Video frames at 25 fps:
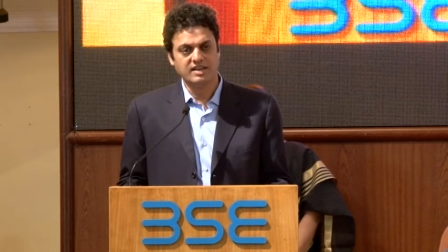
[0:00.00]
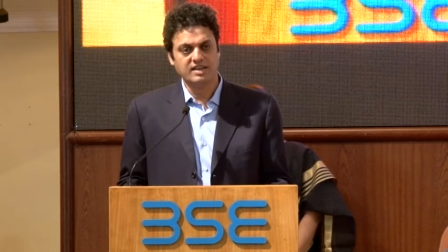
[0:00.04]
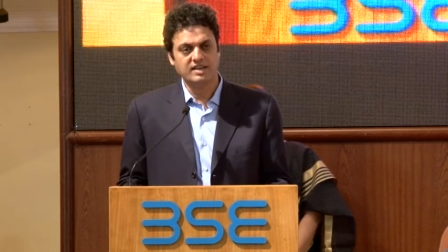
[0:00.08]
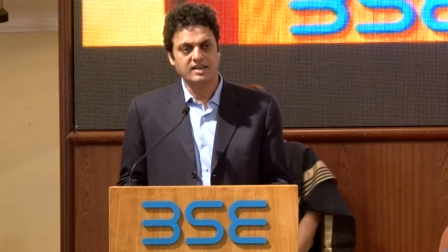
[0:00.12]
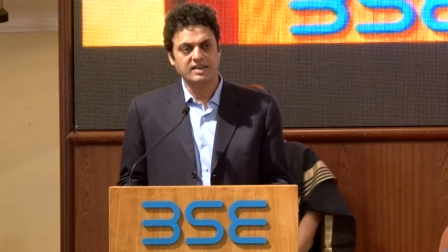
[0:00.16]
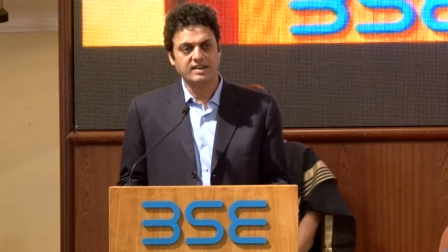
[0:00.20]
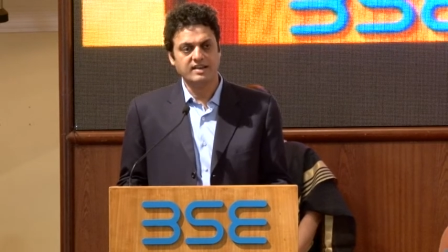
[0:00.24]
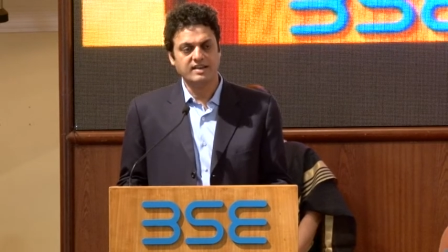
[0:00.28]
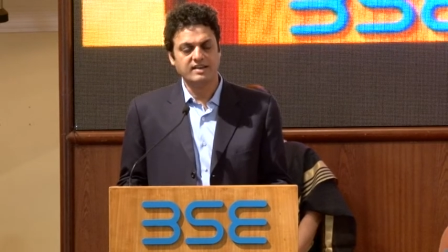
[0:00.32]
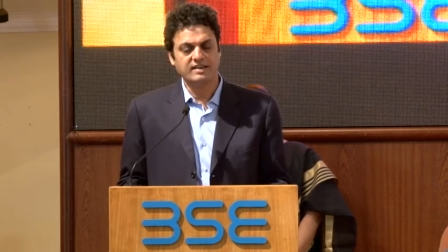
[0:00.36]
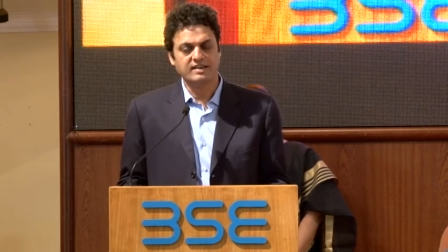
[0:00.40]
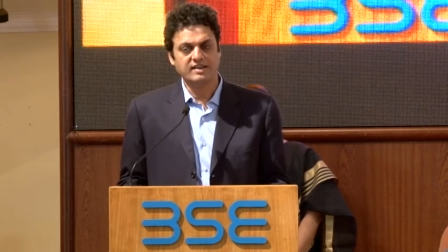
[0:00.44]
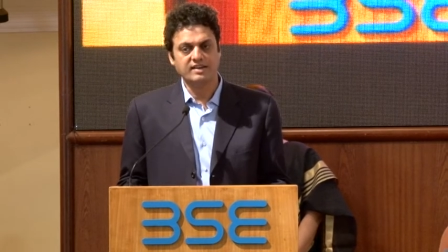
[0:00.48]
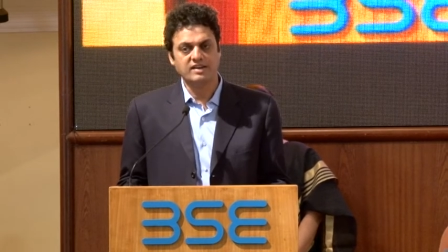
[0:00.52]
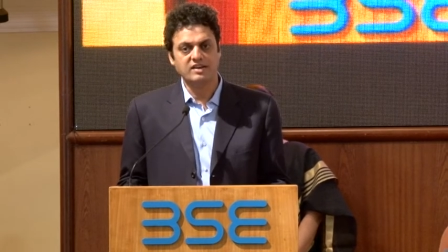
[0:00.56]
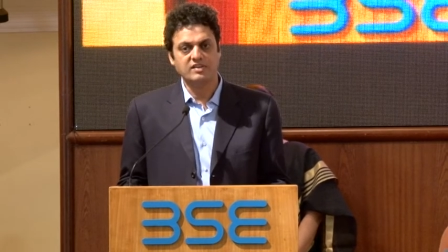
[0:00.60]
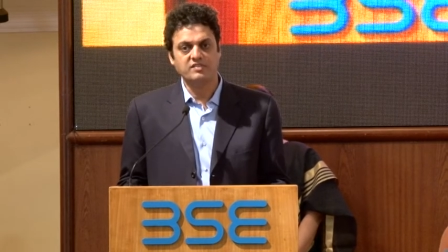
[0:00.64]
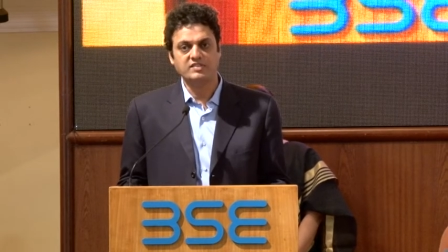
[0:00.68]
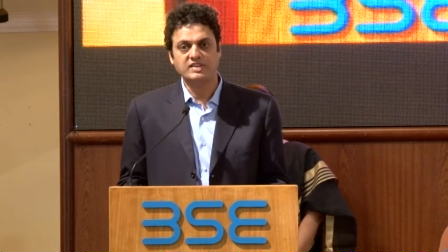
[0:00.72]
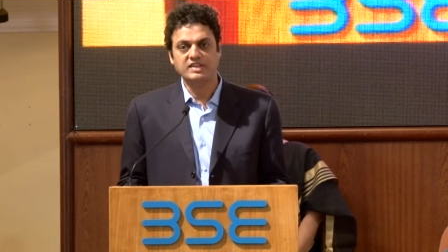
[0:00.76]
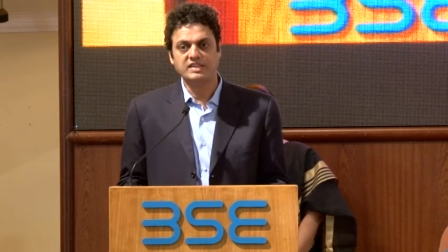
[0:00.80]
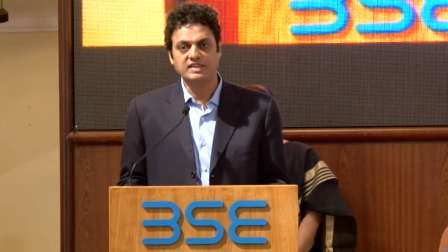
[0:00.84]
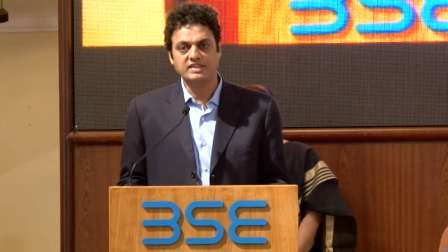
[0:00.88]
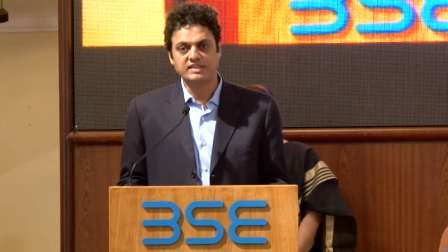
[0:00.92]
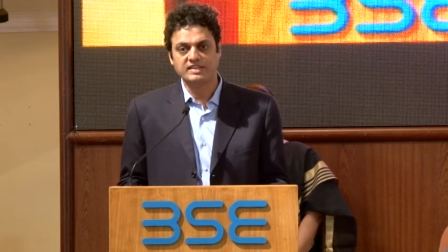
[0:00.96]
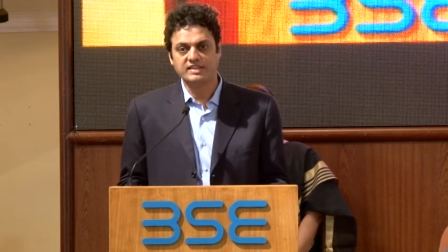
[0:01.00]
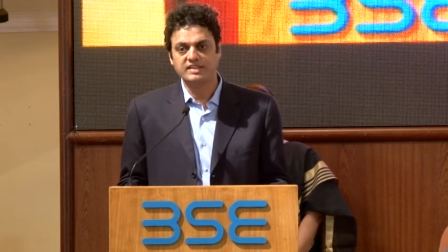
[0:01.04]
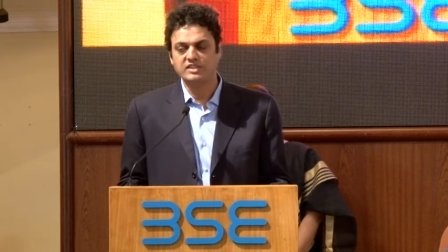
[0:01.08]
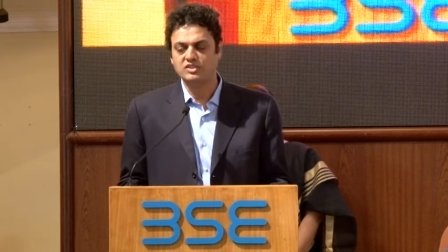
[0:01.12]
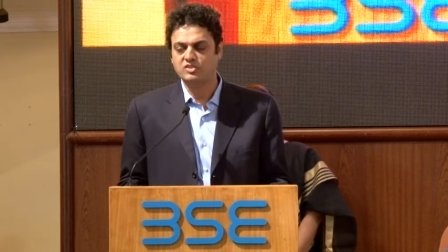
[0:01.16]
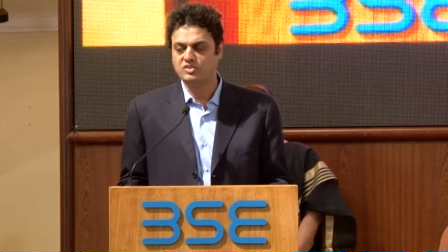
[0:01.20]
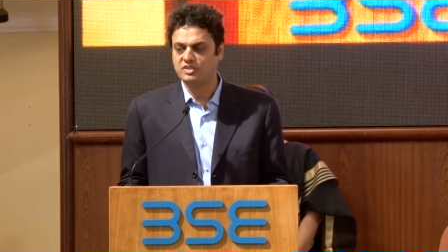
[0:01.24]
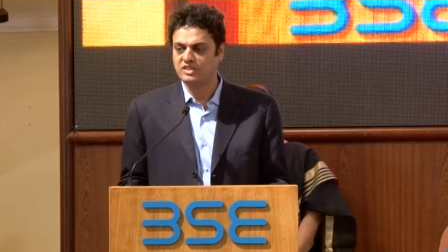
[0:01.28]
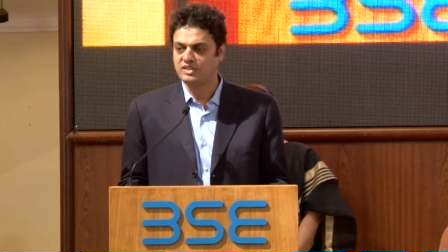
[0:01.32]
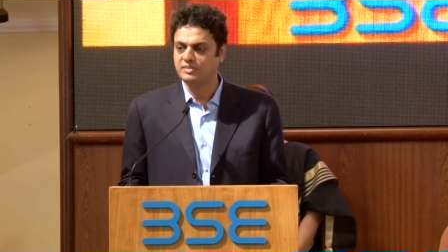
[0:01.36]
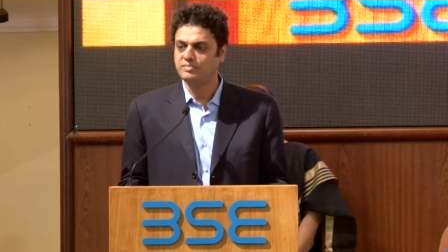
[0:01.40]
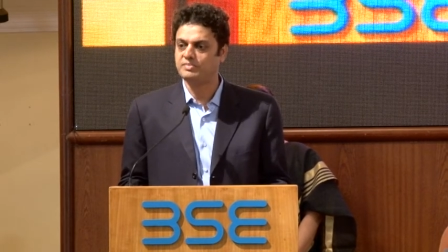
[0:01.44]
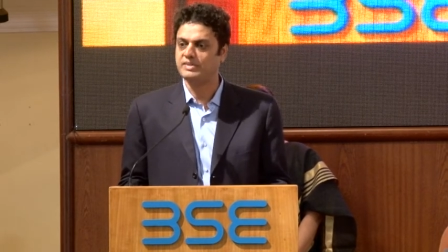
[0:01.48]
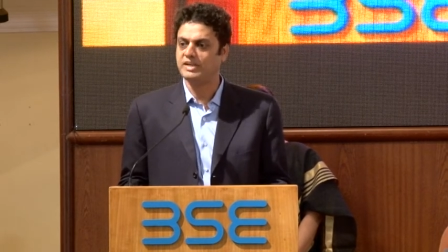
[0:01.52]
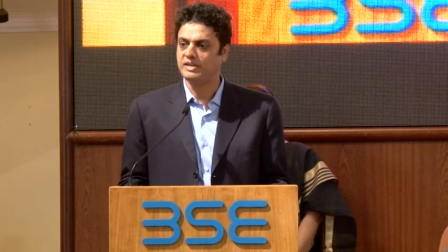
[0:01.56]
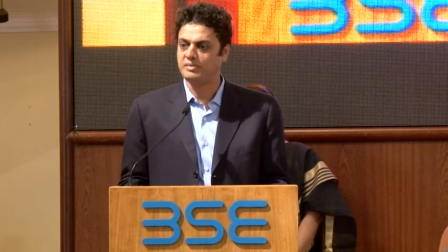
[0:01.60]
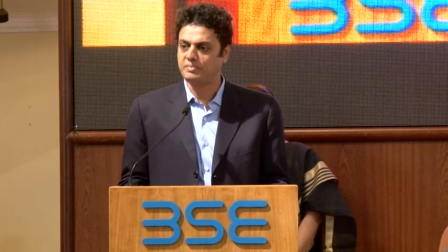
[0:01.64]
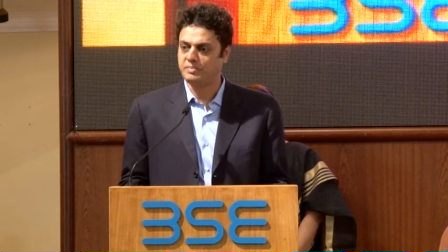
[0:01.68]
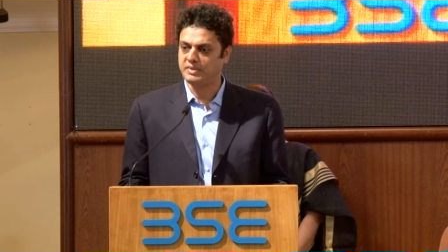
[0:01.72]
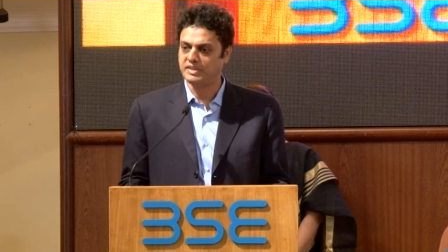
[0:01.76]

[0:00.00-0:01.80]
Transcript: And uh, we intend to keep that